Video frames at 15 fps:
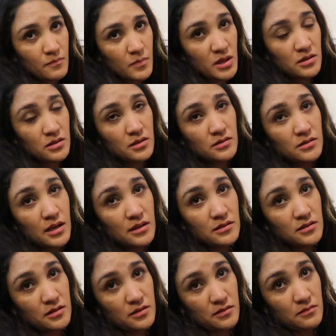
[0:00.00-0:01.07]
But she's
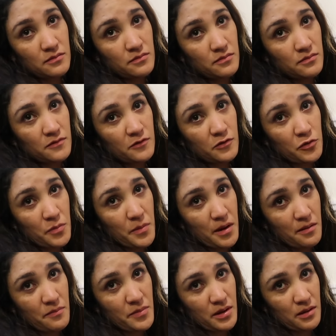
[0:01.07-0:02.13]
asking for
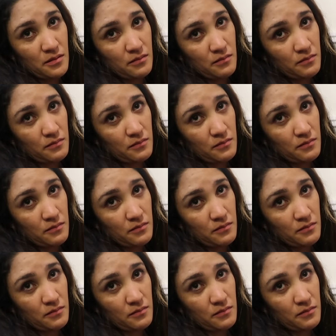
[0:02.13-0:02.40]
money.